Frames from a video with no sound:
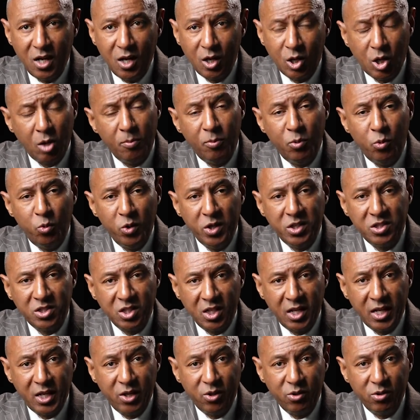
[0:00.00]
A couple weeks
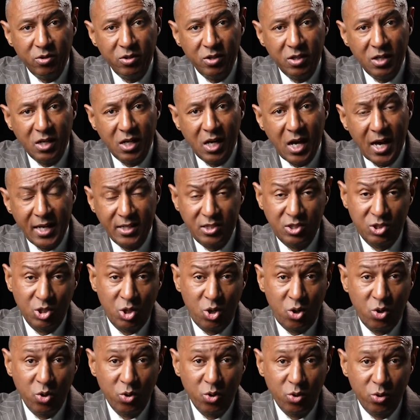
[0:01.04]
later, I
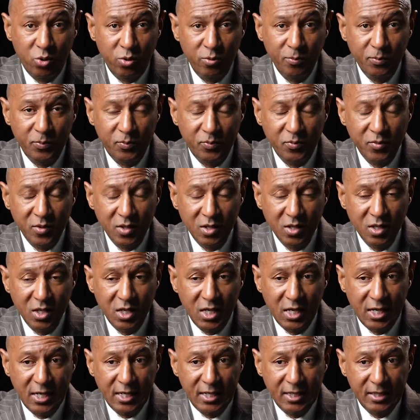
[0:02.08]
saw her.
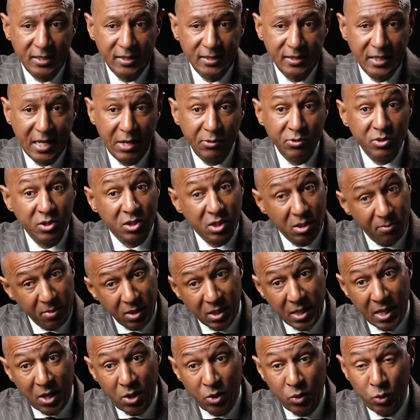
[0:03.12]
I was coming
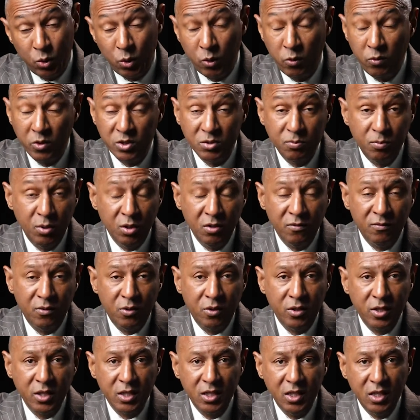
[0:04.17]
down Northwest
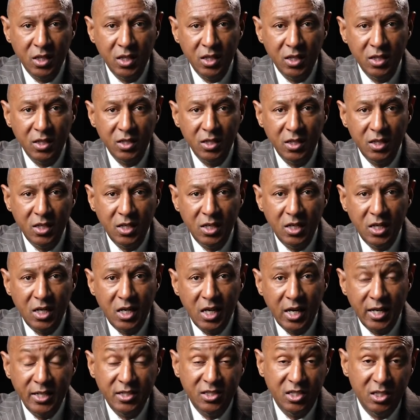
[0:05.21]
Boulevard again,
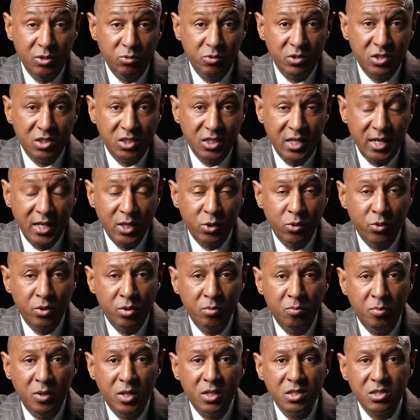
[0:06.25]
and she was standing on the
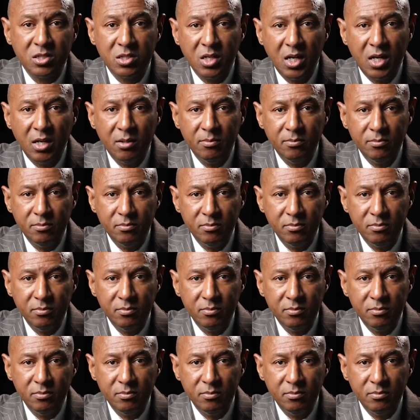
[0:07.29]
bus stop.